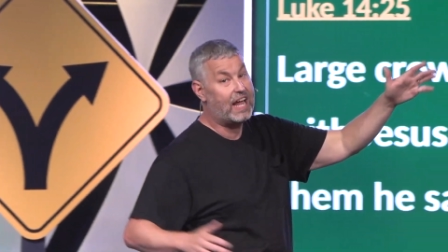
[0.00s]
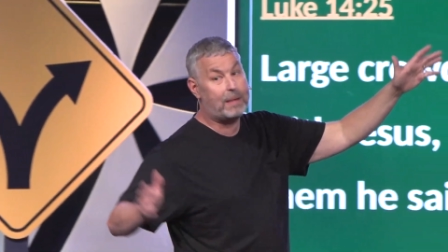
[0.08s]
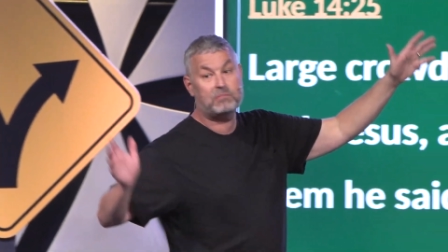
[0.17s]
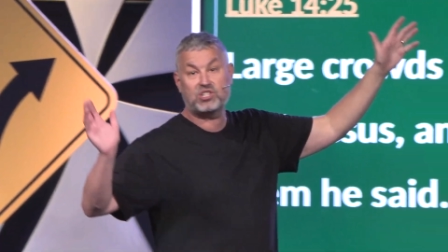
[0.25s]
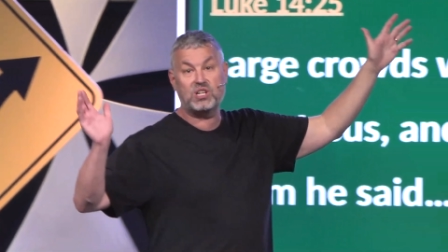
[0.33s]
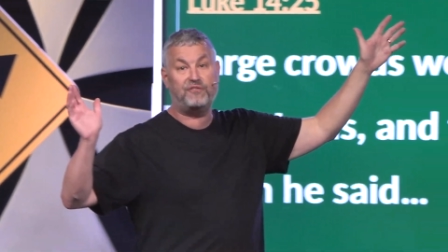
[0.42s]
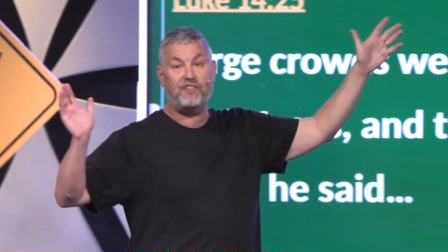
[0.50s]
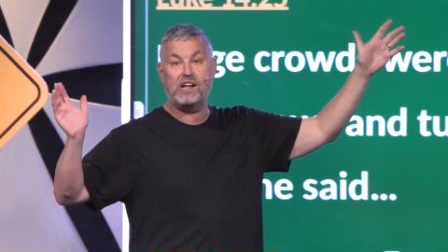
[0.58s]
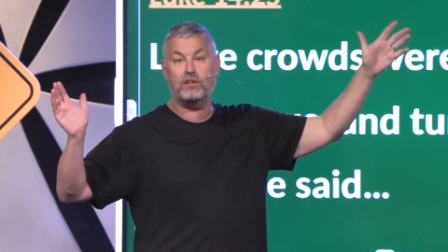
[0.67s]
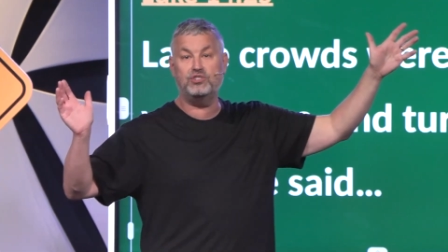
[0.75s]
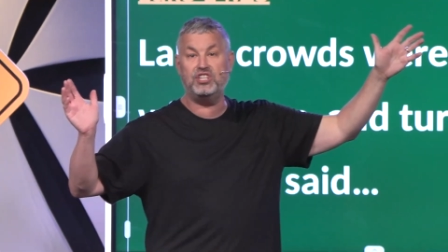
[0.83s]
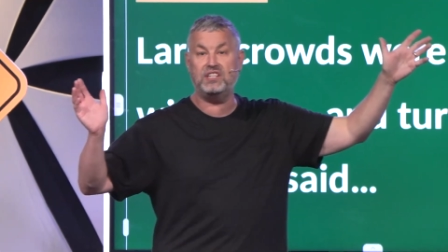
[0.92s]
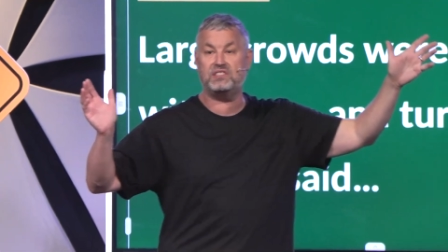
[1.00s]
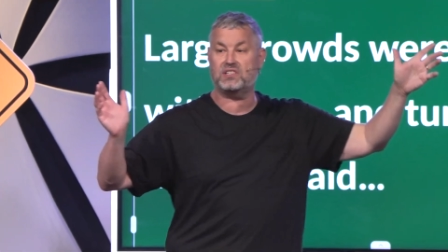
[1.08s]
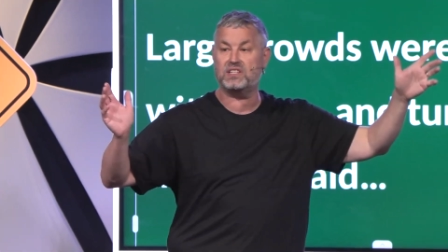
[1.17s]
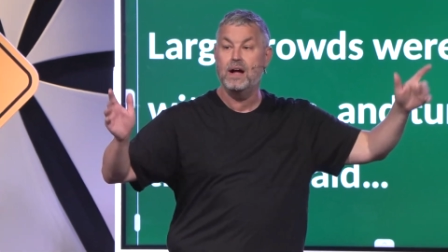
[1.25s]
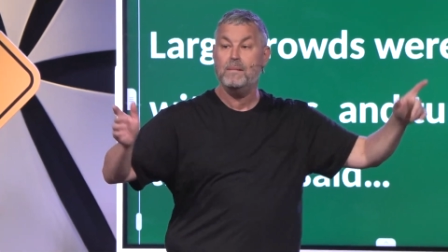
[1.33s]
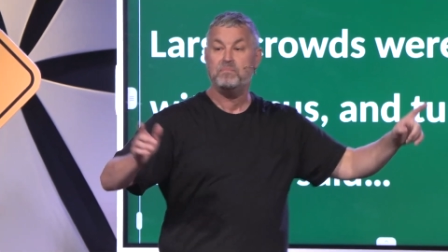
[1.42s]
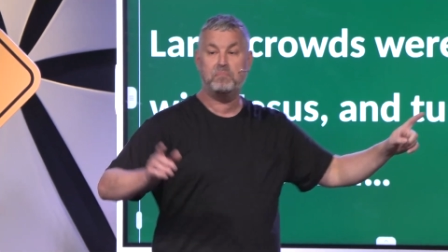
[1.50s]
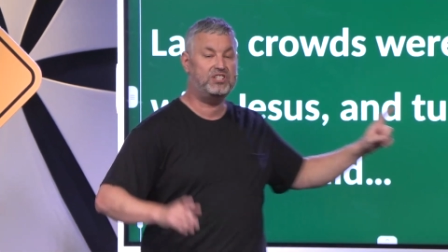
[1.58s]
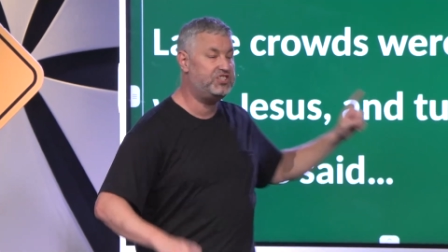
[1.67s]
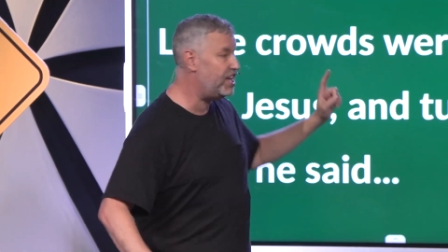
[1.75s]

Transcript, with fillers: Like, I'm just going to follow Jesus. But